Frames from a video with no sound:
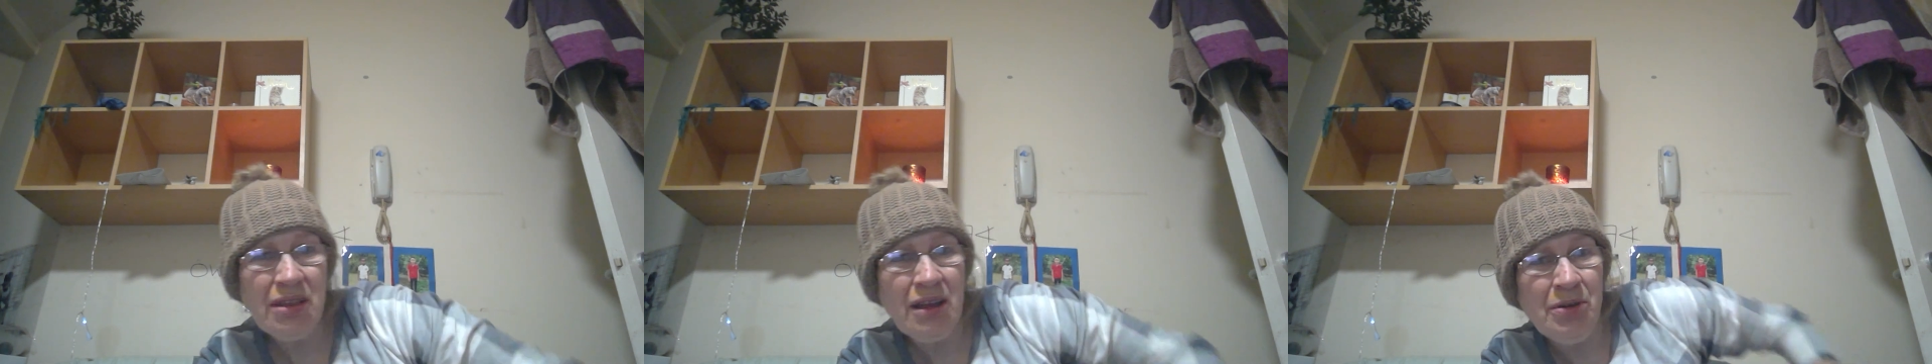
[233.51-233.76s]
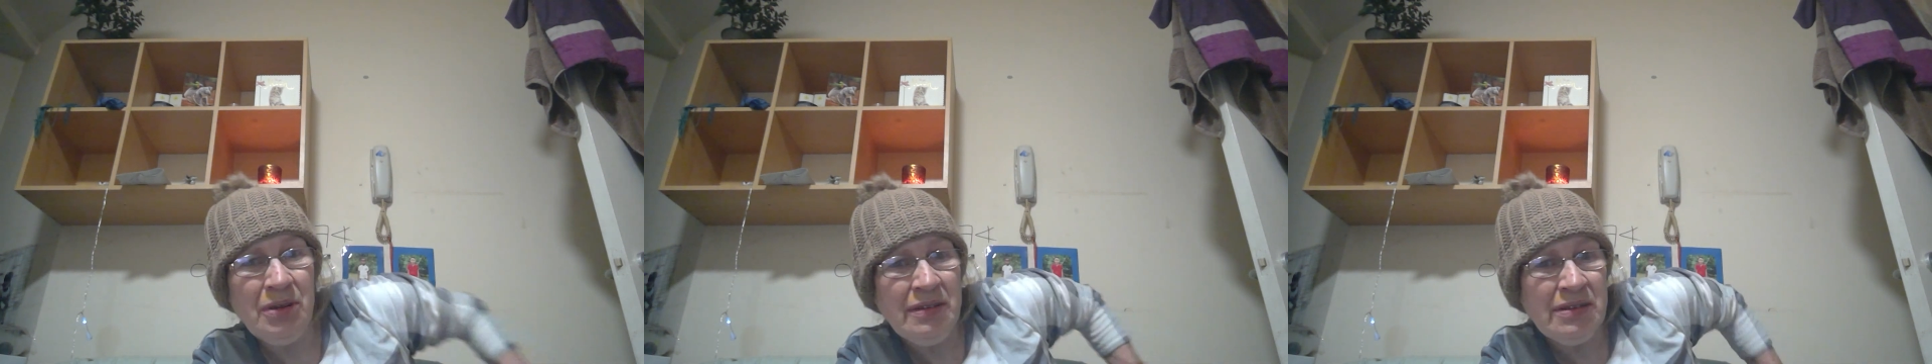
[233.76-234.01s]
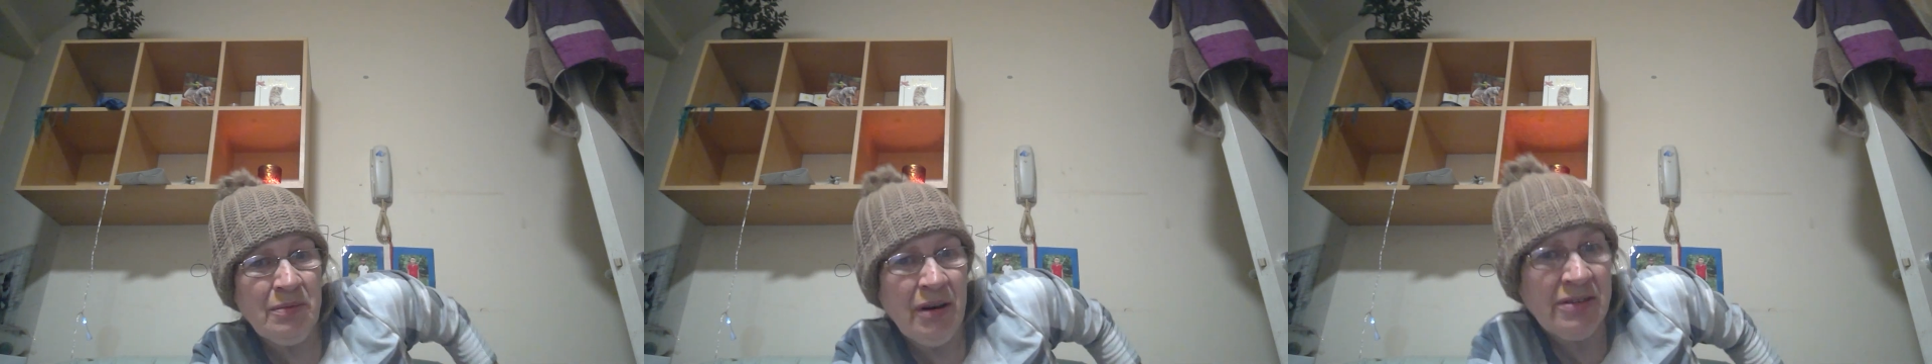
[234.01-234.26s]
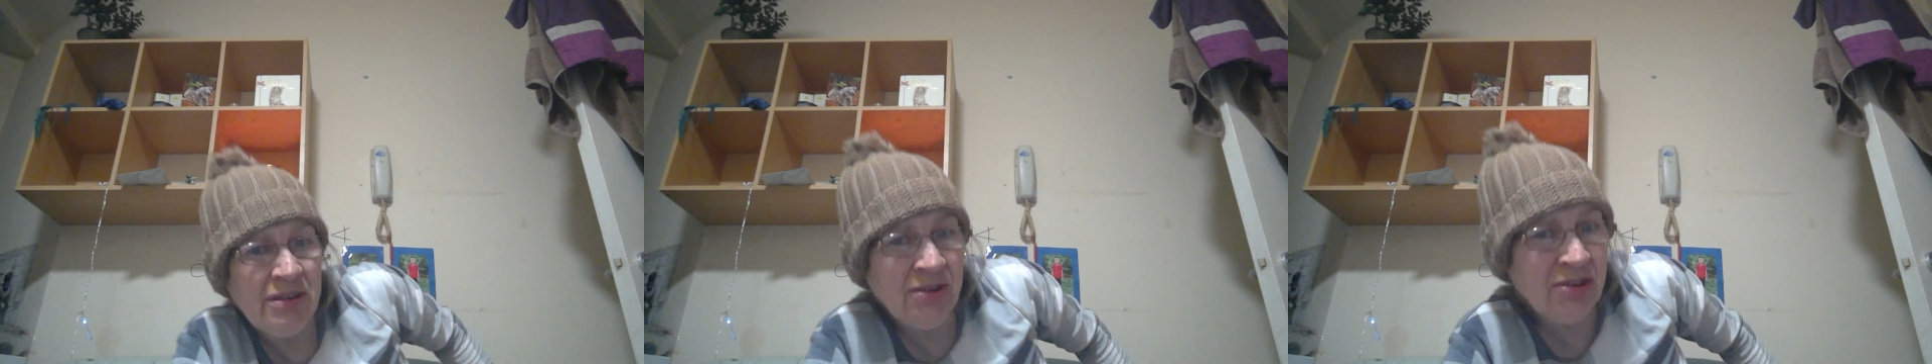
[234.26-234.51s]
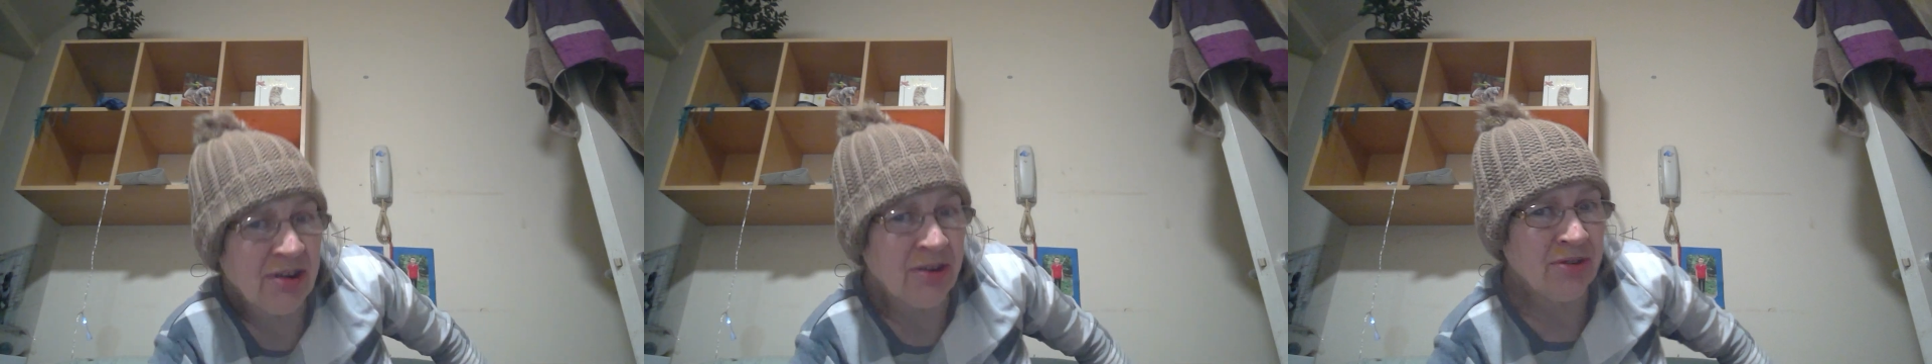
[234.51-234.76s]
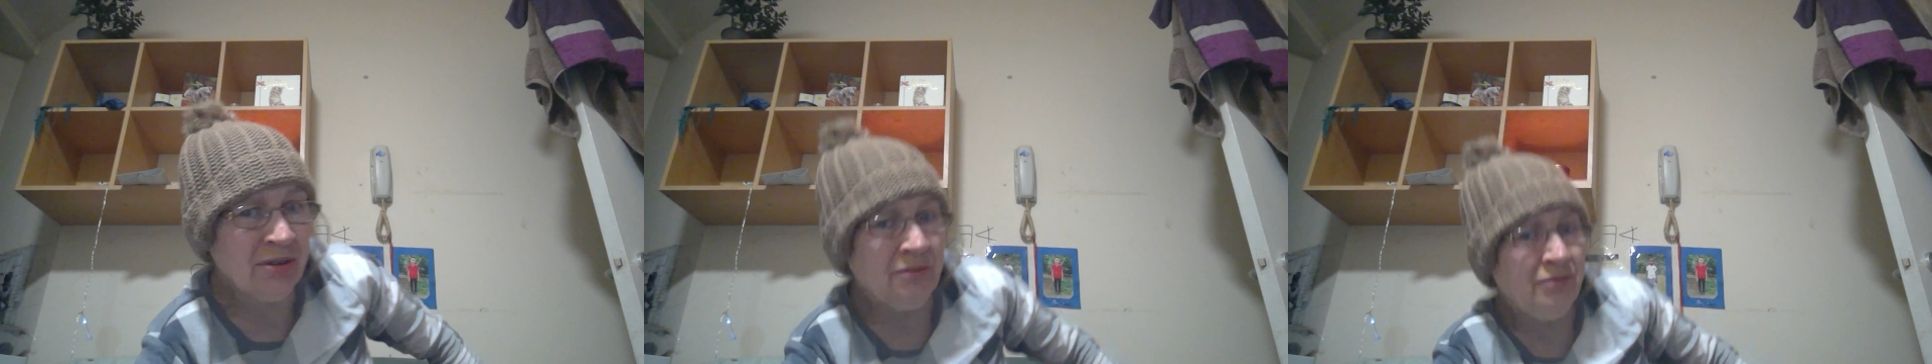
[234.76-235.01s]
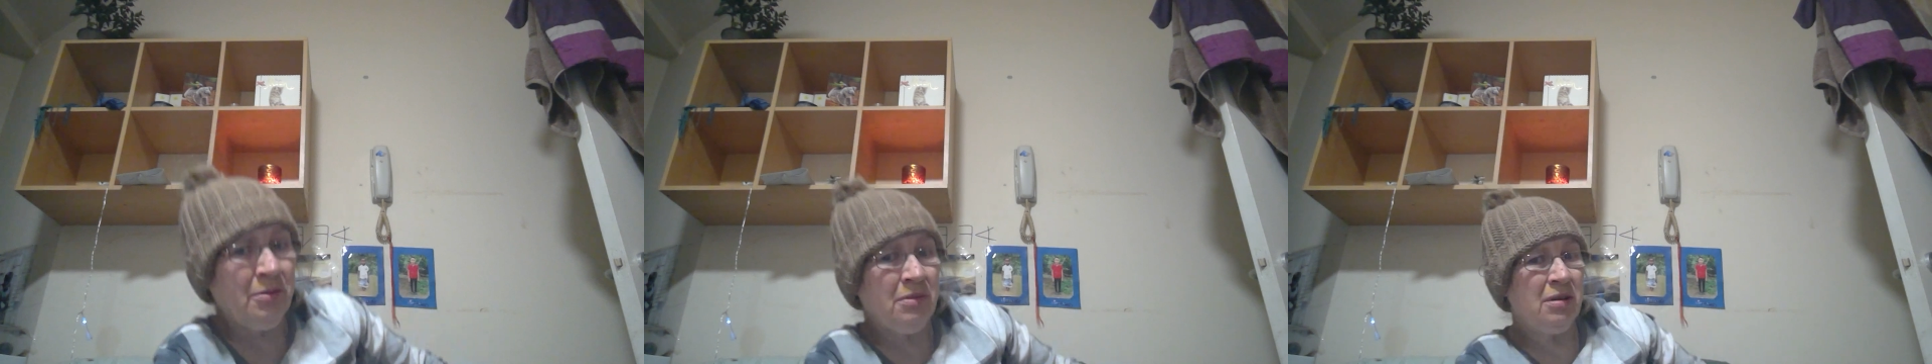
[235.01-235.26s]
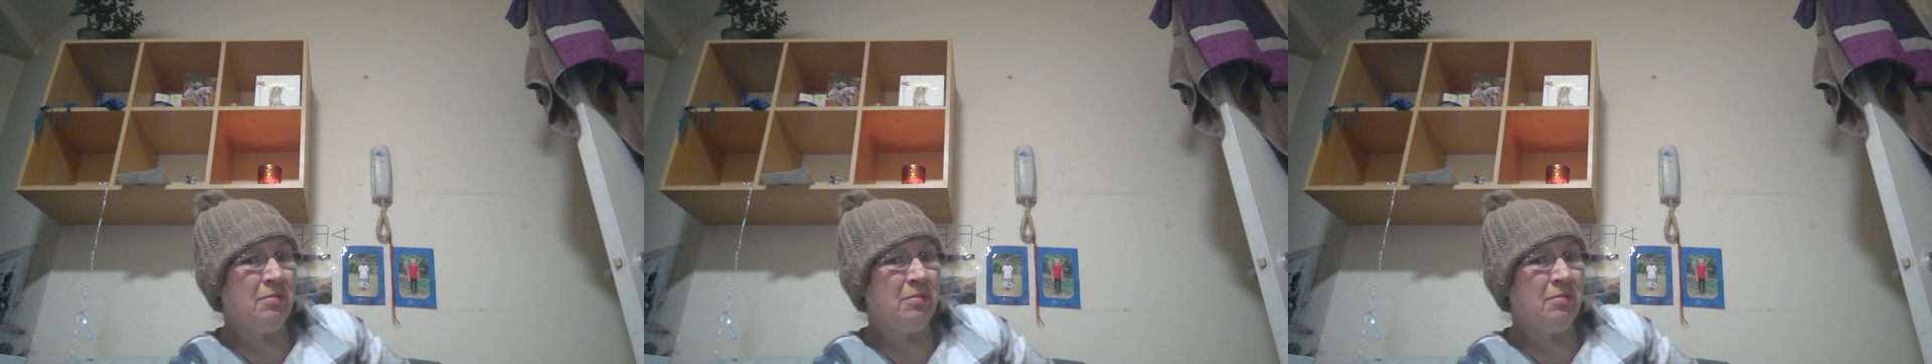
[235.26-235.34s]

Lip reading: Oh, these are my two children from